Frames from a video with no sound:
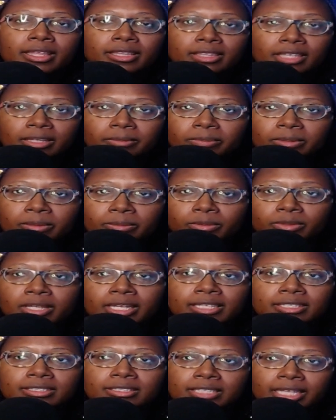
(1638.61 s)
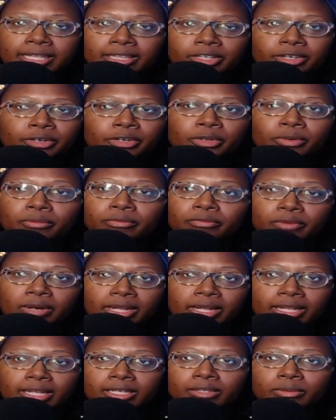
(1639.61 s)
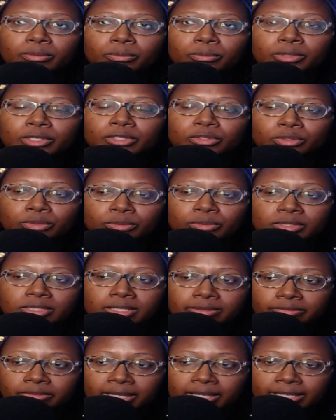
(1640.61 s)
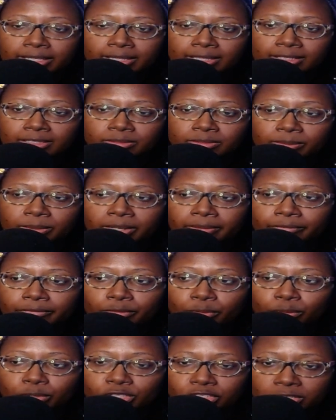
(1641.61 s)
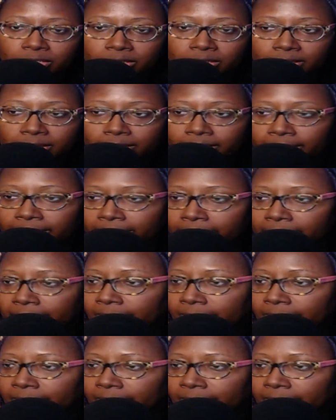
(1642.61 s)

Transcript: think people that say they're your friend would do stuff like this, but unfortunately,